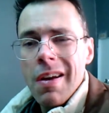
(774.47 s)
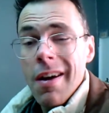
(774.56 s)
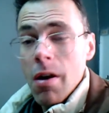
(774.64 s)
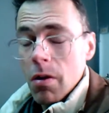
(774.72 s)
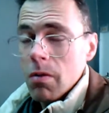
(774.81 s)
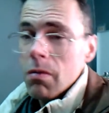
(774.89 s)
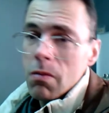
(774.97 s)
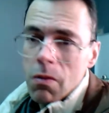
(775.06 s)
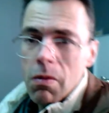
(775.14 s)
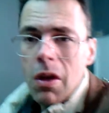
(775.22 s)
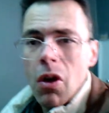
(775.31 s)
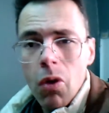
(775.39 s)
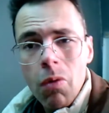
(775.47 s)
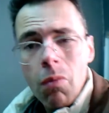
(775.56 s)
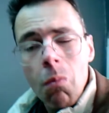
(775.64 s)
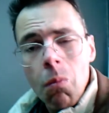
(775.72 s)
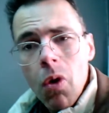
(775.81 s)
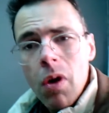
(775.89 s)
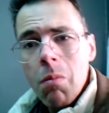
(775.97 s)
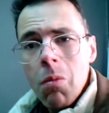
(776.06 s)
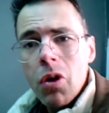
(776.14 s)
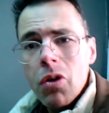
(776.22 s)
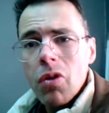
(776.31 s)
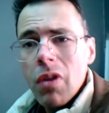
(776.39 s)
Now we go more and
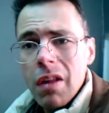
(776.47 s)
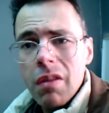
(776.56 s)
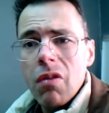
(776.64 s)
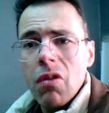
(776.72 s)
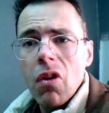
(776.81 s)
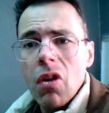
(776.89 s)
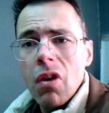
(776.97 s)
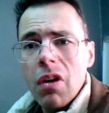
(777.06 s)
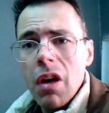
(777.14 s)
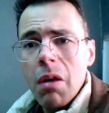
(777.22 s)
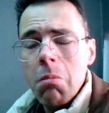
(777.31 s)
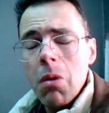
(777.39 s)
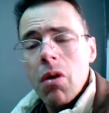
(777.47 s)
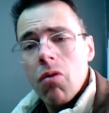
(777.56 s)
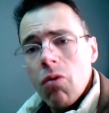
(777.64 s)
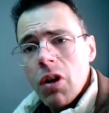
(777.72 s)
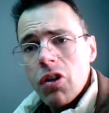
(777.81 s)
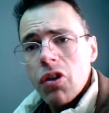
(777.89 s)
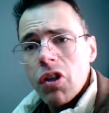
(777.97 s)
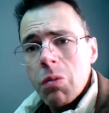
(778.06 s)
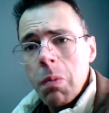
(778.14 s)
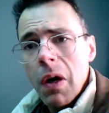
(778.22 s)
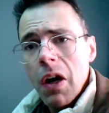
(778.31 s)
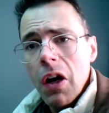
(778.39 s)
more to that game: Russian
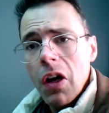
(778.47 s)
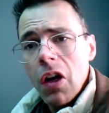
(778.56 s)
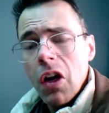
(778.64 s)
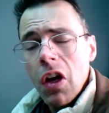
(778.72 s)
spy,